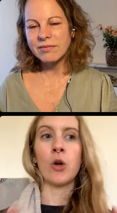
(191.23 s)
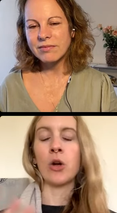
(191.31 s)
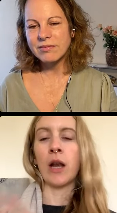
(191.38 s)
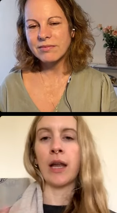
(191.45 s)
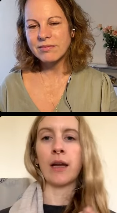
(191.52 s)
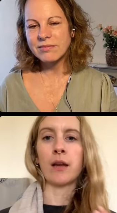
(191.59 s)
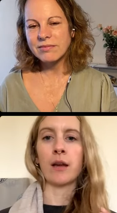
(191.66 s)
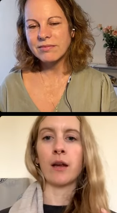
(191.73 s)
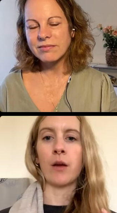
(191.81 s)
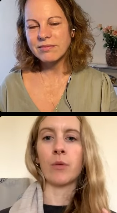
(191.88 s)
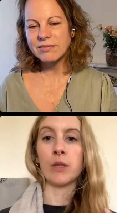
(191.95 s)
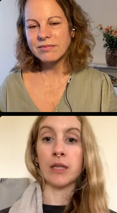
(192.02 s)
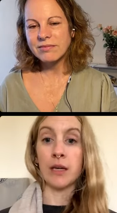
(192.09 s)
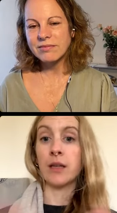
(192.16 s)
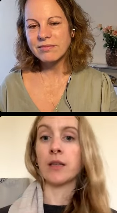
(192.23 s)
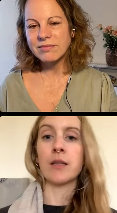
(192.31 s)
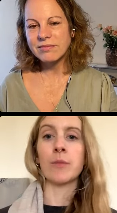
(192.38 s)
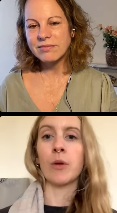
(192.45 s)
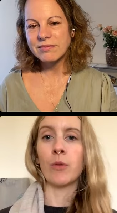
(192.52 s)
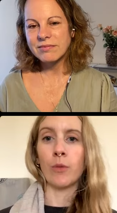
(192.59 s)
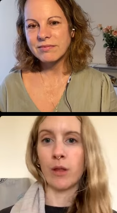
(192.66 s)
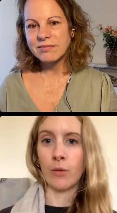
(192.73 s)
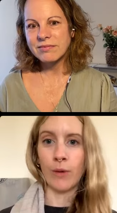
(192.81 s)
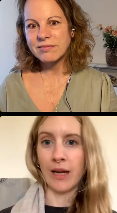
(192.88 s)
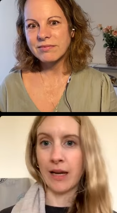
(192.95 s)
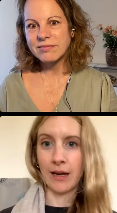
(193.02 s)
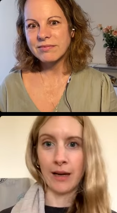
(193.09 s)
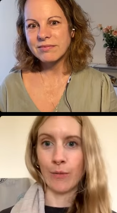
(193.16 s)
Speaker 1: like I wasn't intimate with
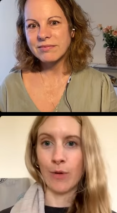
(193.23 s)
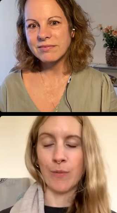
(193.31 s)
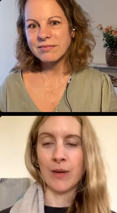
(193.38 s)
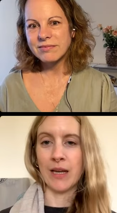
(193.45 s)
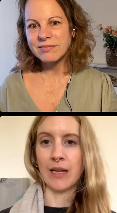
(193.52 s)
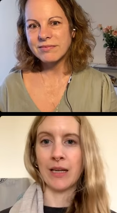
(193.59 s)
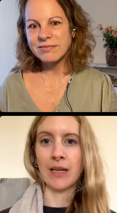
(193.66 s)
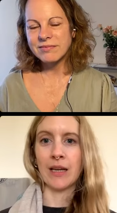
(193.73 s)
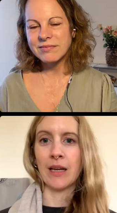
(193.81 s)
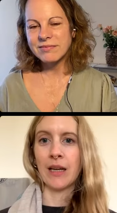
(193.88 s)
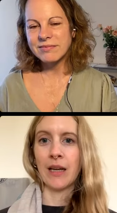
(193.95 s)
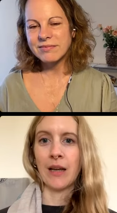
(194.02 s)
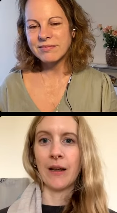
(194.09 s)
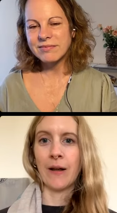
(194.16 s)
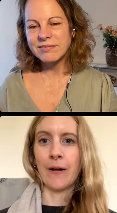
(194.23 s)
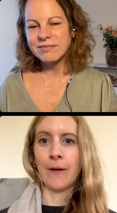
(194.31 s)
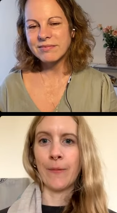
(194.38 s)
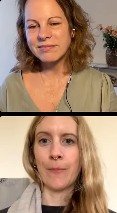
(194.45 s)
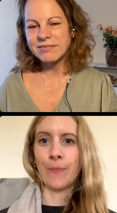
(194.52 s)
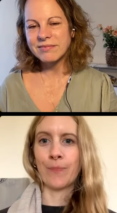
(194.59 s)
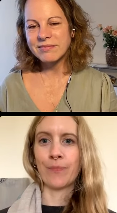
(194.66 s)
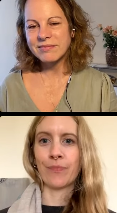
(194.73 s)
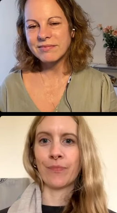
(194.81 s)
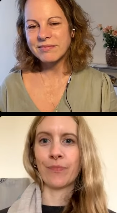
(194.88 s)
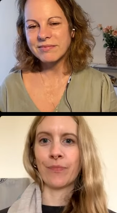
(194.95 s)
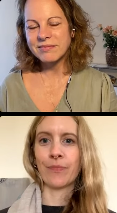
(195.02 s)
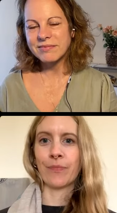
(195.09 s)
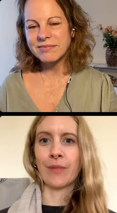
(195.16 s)
Awakening Women
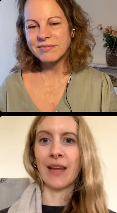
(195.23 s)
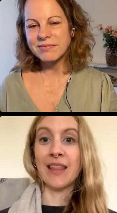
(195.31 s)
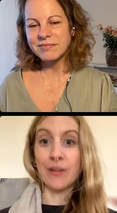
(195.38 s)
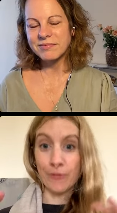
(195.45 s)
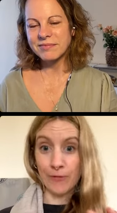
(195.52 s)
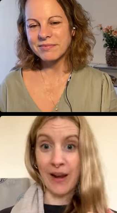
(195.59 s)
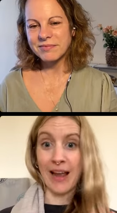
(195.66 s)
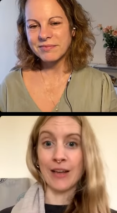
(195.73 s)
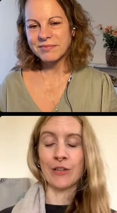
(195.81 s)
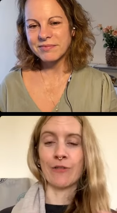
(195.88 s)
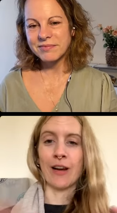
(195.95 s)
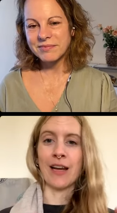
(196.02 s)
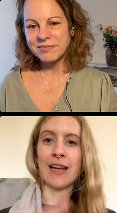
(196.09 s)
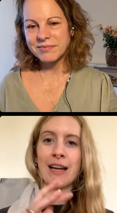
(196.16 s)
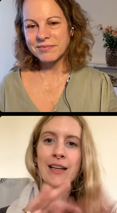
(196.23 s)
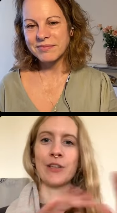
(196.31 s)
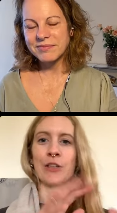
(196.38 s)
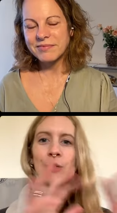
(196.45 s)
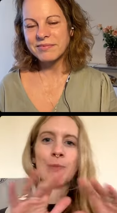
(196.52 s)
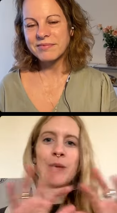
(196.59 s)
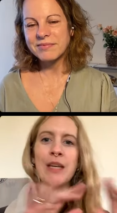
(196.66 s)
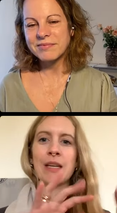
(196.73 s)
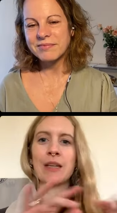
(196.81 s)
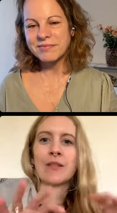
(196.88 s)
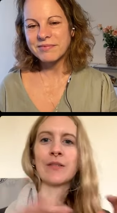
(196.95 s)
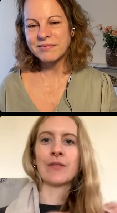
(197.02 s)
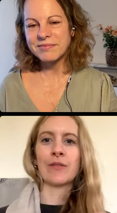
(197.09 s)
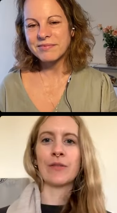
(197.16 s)
in the flesh, right? I had just been
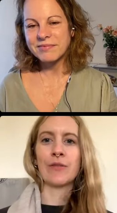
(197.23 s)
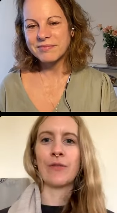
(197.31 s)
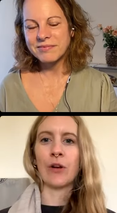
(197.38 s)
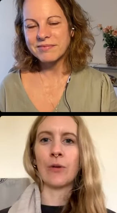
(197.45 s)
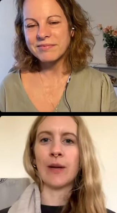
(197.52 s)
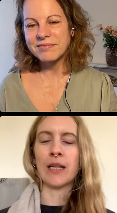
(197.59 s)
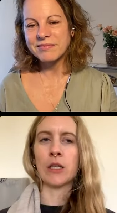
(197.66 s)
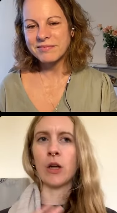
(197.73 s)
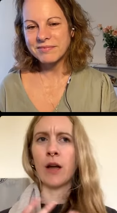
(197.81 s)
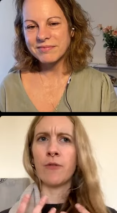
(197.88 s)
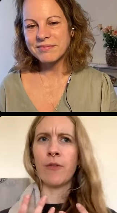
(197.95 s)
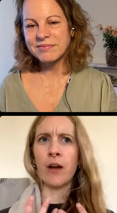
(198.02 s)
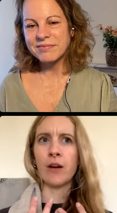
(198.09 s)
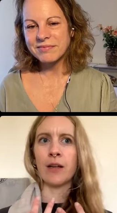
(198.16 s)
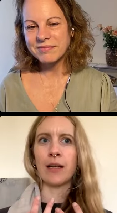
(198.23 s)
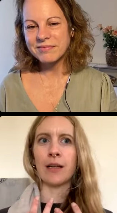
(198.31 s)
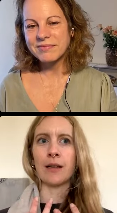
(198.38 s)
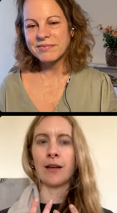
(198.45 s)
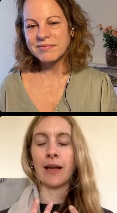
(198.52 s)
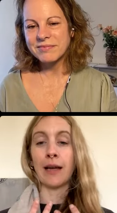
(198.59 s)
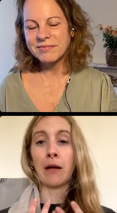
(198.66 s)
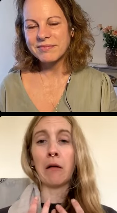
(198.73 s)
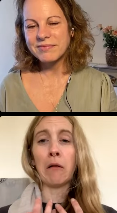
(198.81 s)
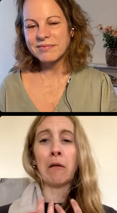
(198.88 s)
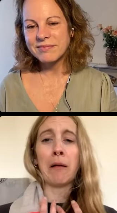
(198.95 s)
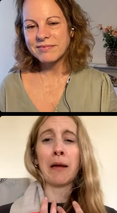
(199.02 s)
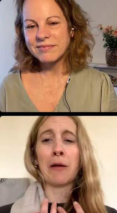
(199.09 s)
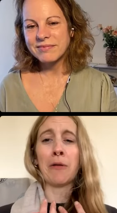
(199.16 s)
following. So I felt a little like,
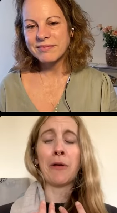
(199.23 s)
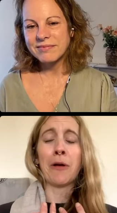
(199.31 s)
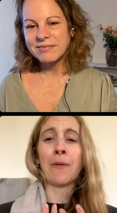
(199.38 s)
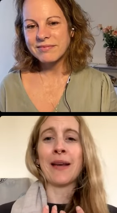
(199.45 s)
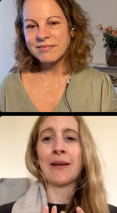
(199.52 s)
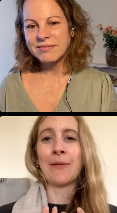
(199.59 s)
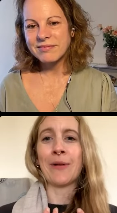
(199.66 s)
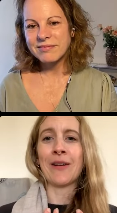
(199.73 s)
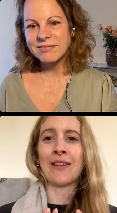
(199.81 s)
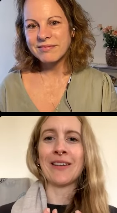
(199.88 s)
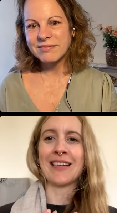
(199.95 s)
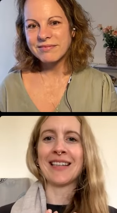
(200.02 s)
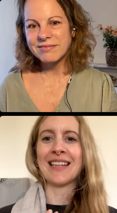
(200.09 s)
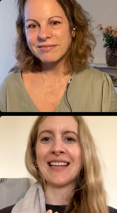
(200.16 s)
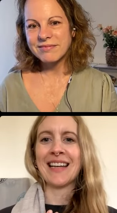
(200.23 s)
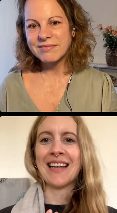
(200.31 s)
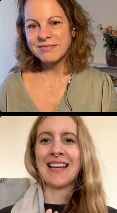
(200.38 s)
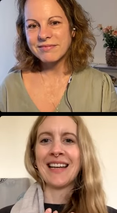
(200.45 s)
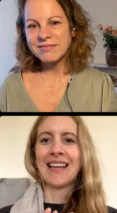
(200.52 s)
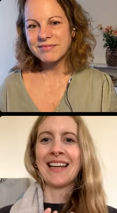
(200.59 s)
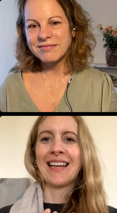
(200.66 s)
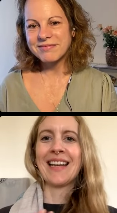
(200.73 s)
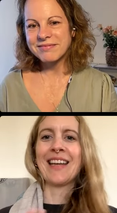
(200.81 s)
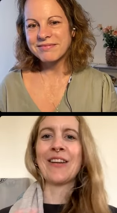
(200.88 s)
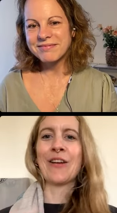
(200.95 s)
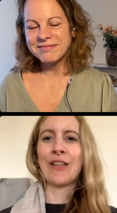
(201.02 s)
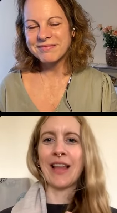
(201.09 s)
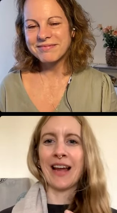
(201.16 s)
oh, I don't know anyone. And,
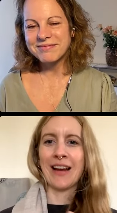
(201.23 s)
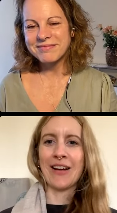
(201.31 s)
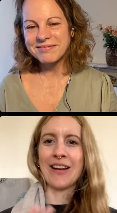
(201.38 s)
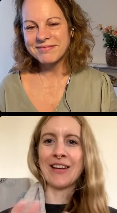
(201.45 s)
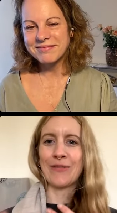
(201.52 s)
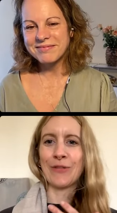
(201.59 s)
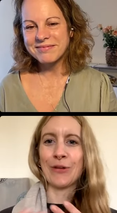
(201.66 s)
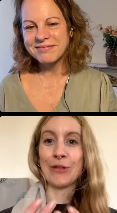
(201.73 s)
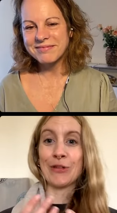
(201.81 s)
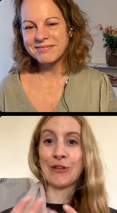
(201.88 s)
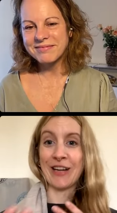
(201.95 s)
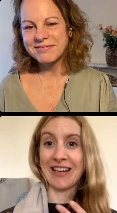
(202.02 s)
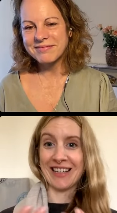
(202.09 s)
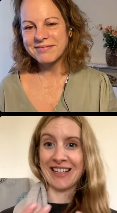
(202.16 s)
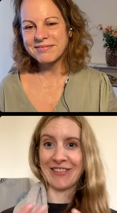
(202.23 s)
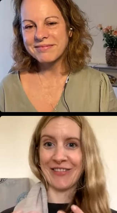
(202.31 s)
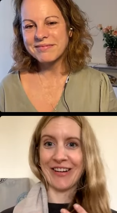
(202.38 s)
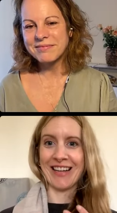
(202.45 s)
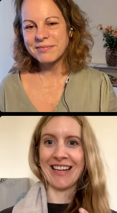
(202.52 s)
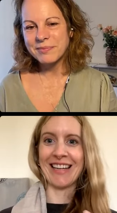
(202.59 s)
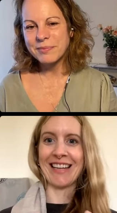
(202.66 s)
that kind of those triggers, right?